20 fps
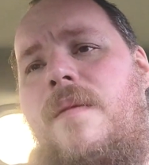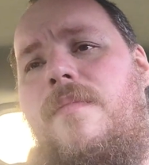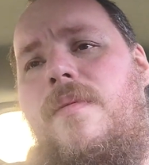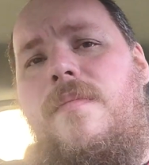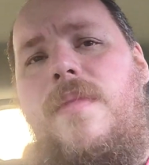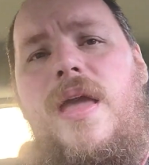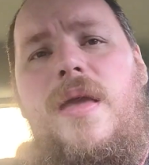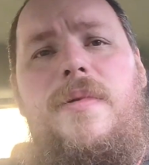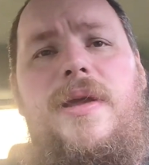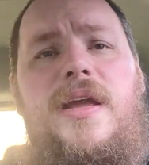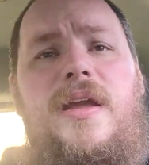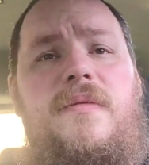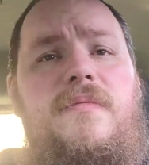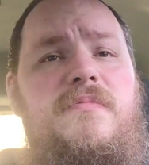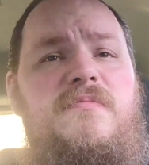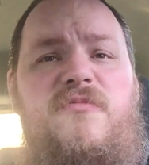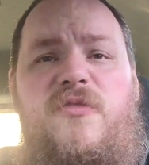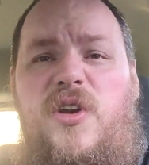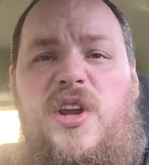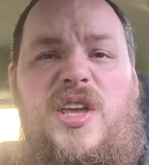But maybe
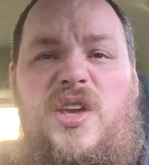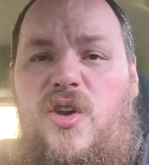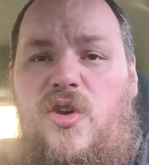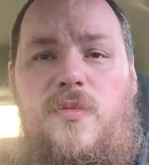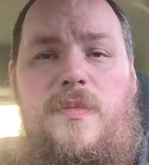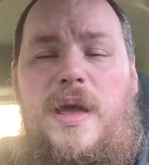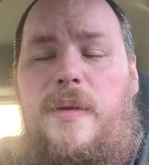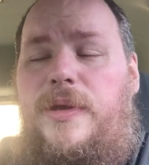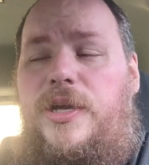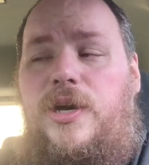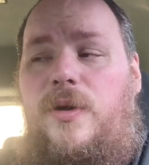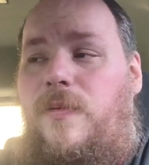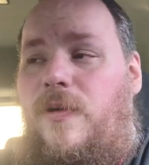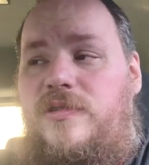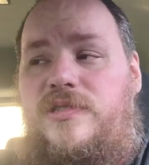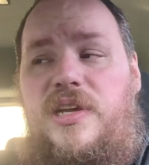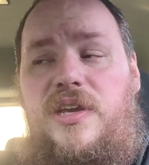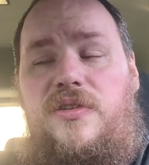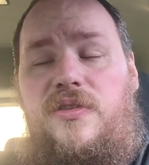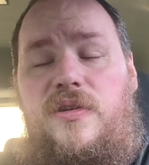for you, maybe your
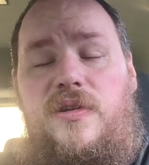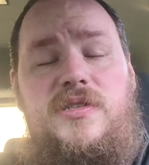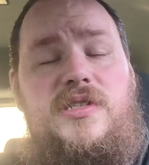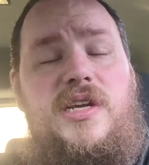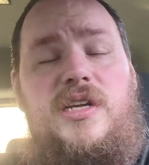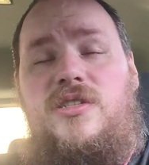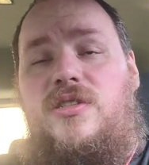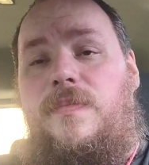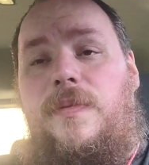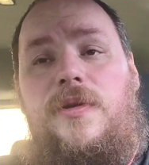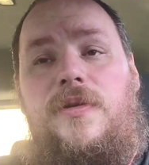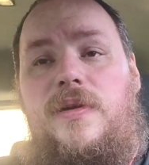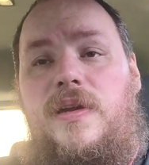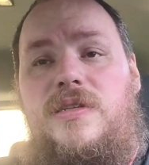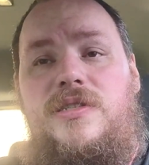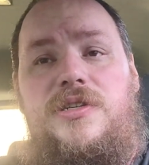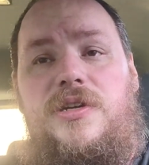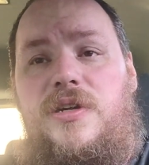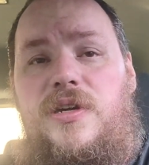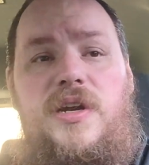particular
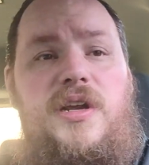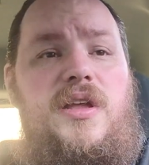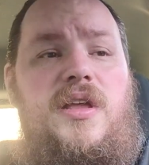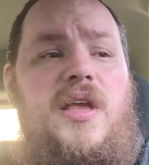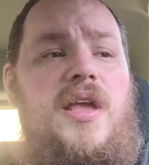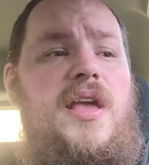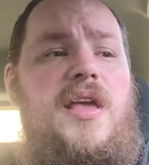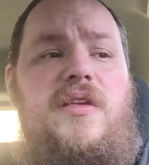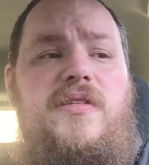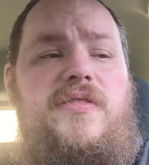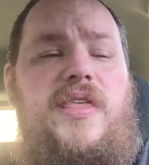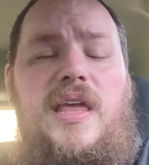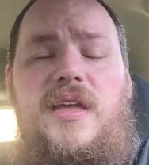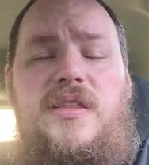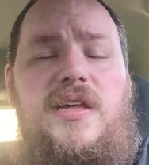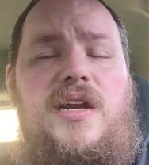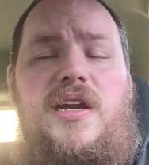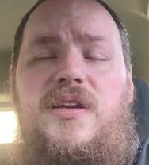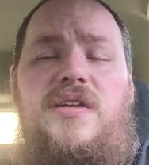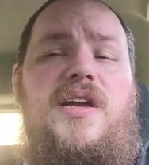sensibilities, you're going to
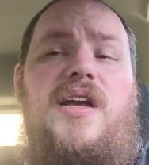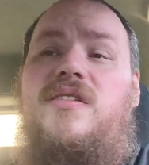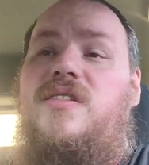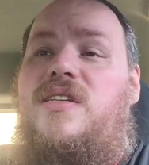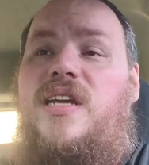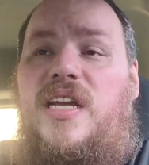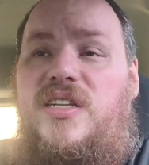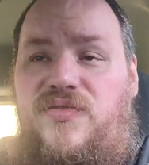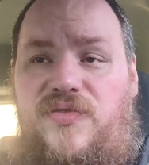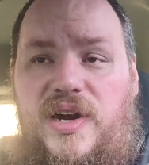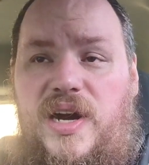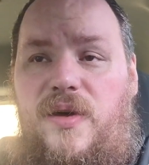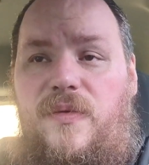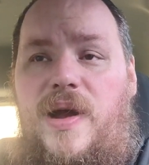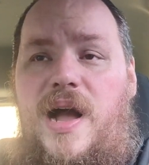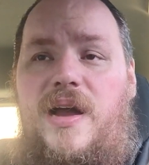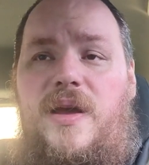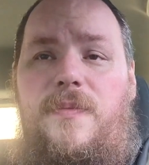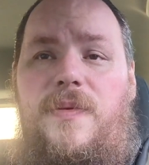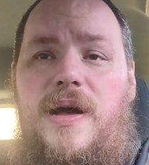think that it does taste very
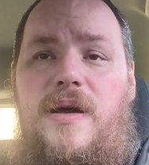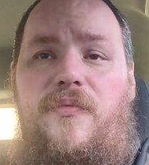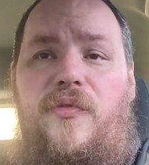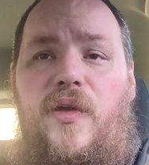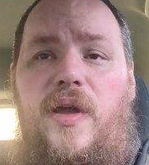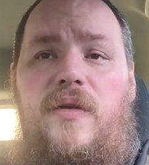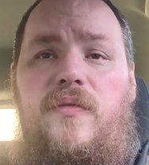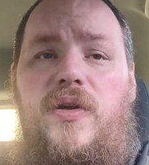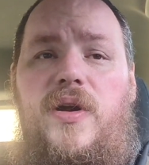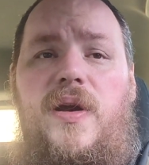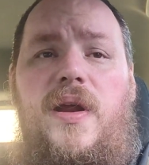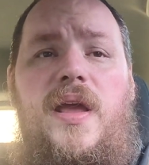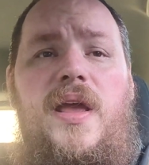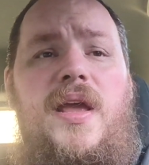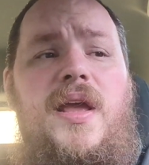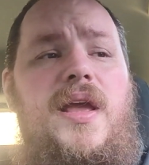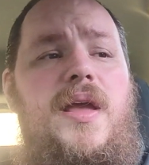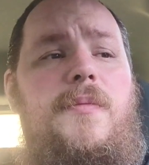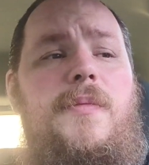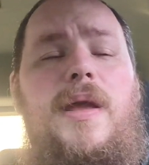Rocket Pop flavored.
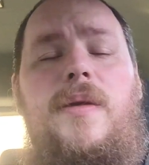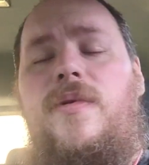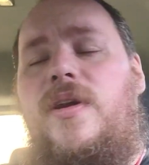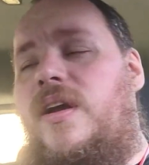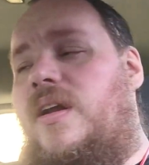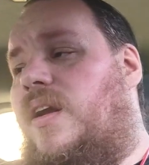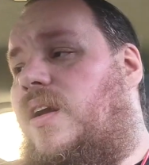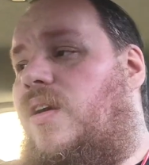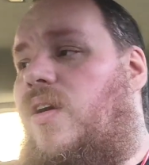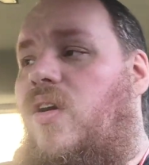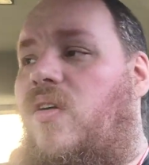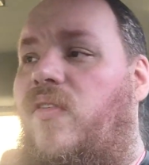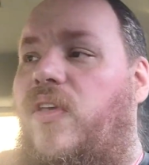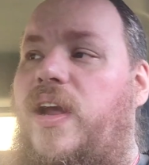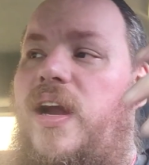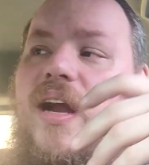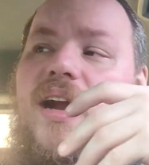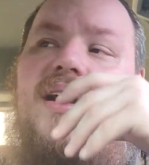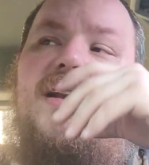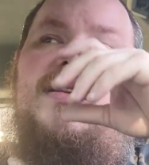Maybe you're going to go over there